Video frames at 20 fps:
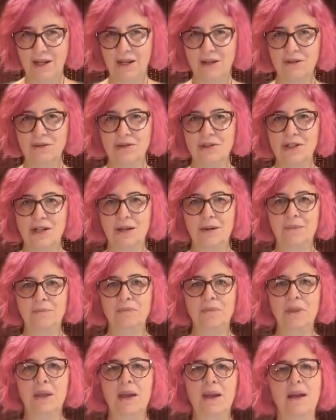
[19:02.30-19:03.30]
energy.
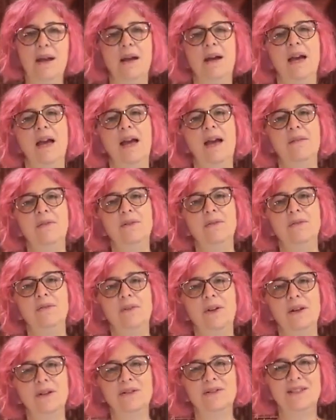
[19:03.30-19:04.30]
Have your
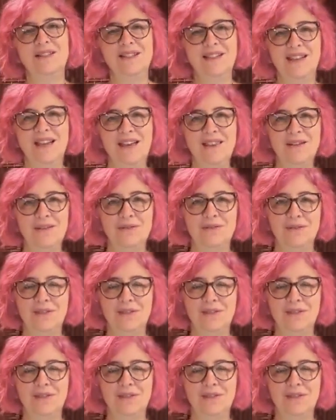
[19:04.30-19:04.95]
fingers together for